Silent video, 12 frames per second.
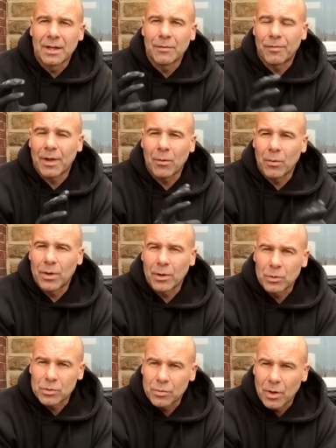if that
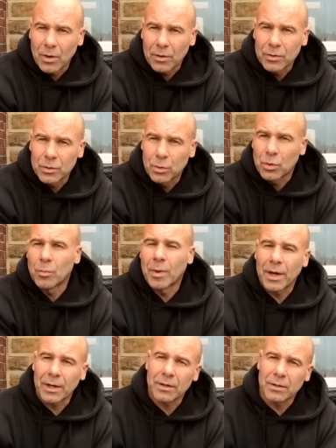work goes wrong you'll go
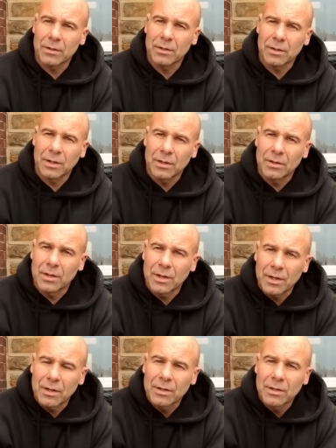back and,
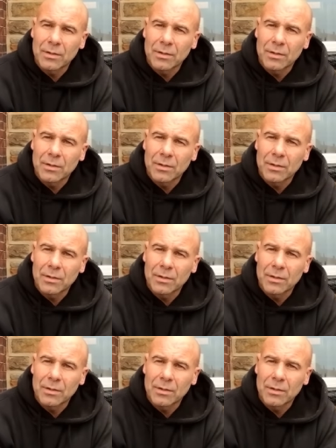uh,